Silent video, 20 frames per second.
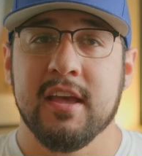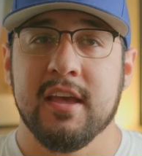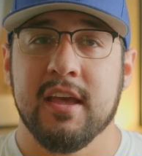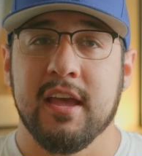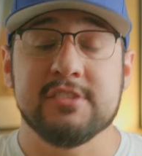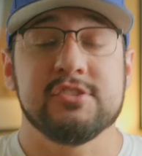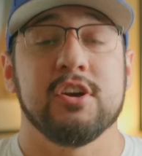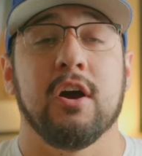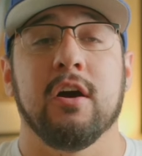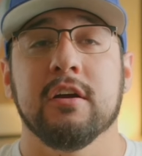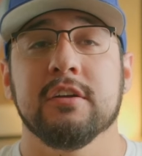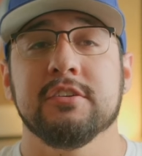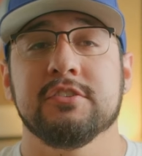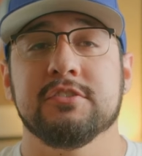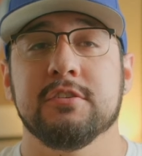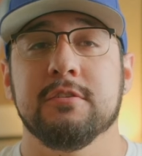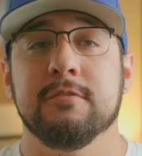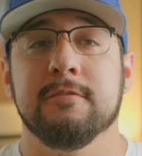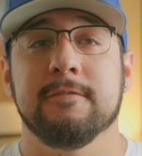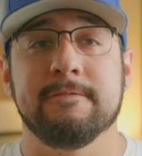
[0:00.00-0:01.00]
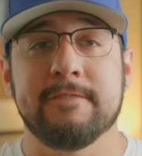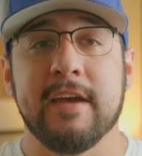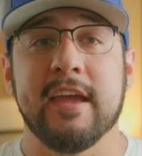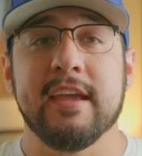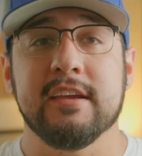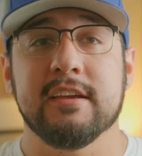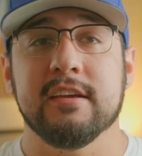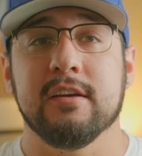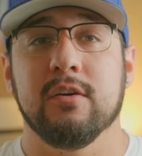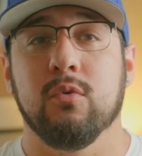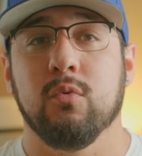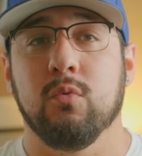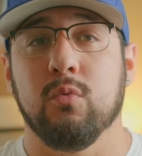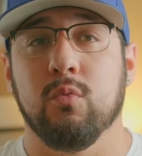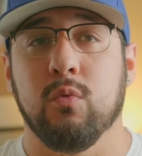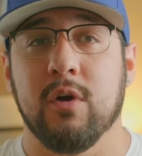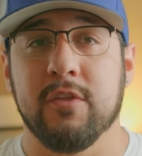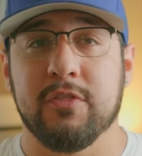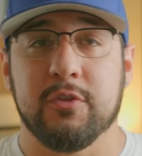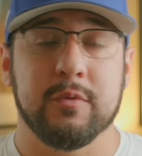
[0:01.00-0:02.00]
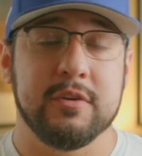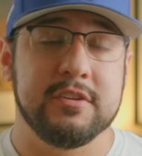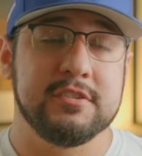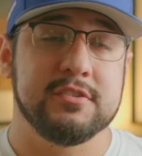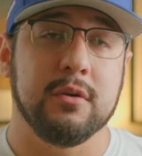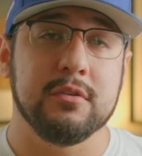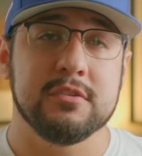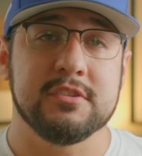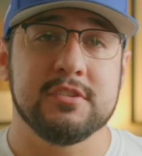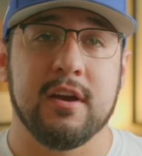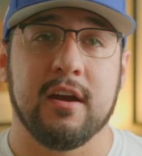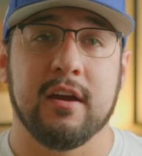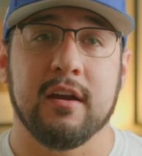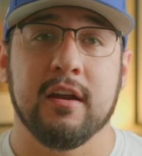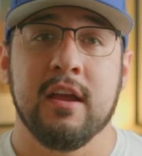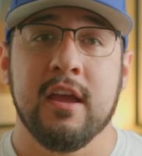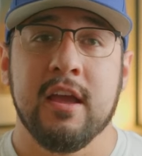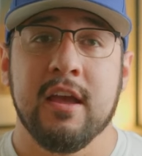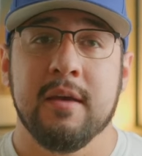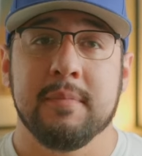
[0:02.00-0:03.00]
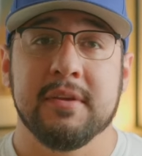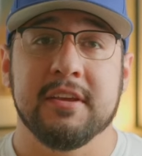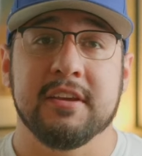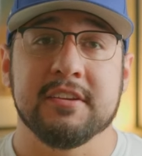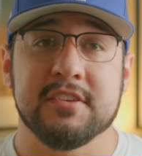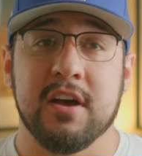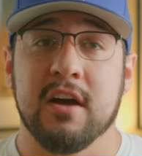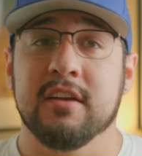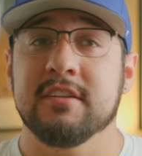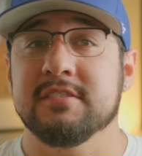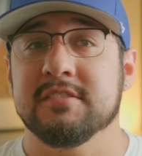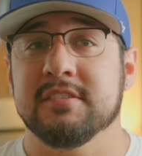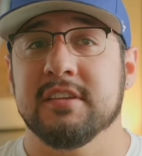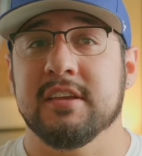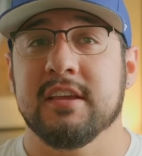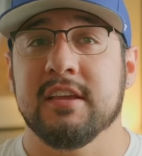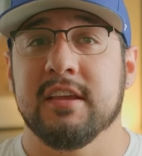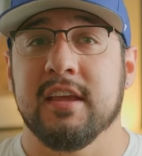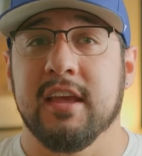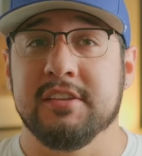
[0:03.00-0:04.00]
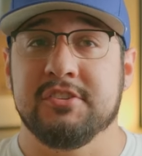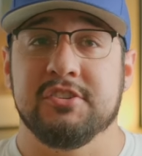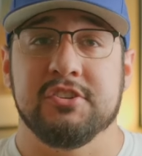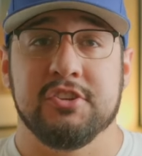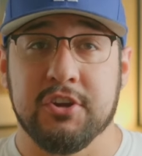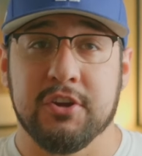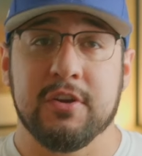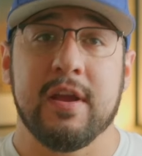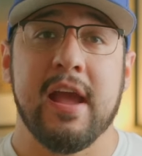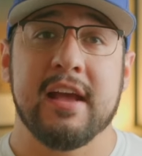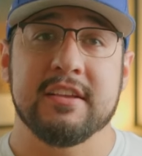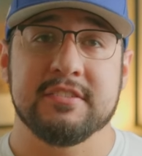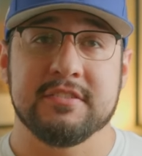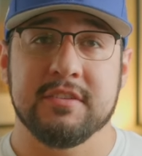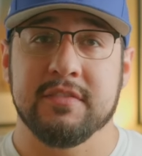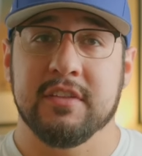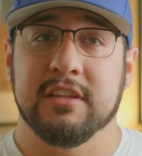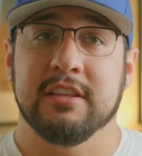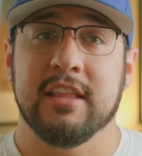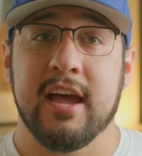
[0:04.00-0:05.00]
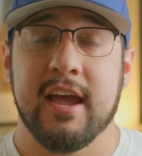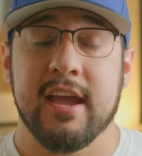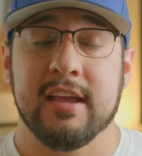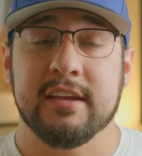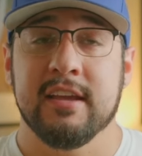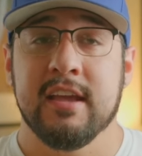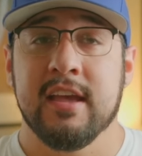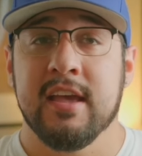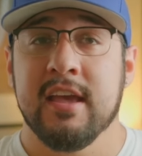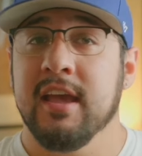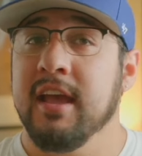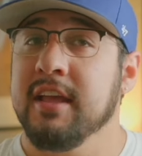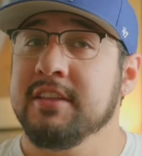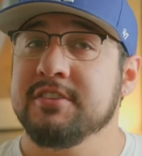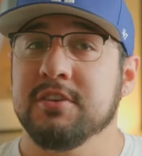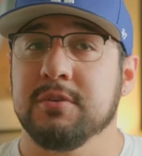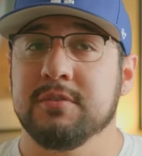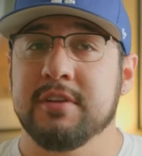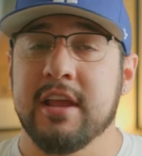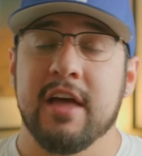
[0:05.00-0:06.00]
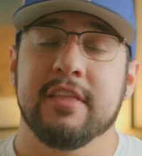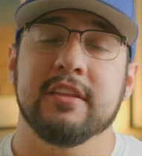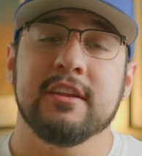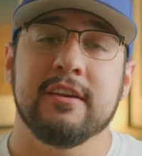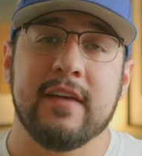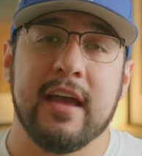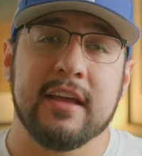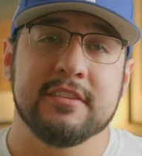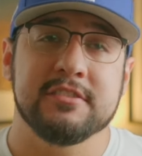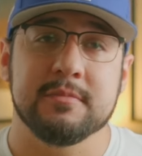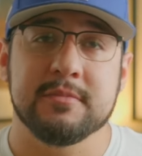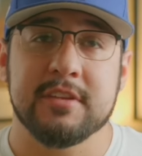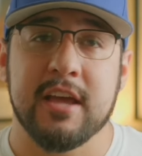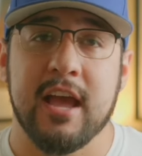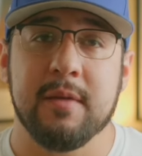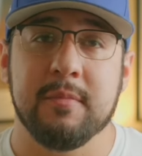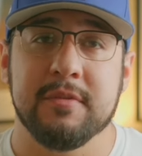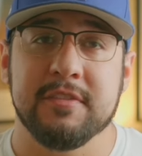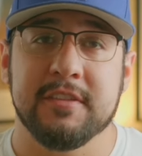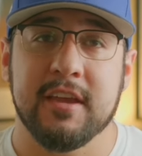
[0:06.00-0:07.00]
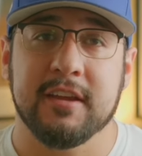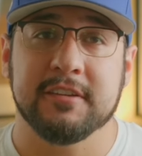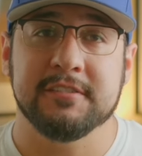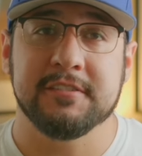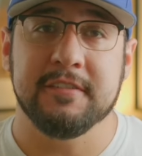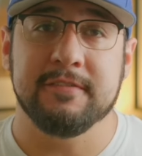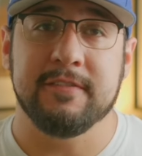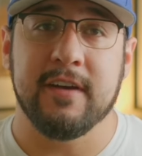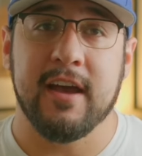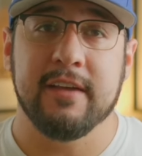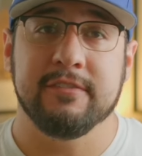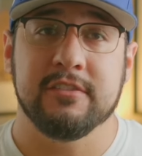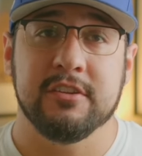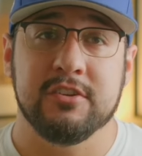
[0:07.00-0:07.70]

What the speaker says: it's hard to fake what the results are because honestly, it's your ass on the line. And so now that I've had some time with the X-T5 to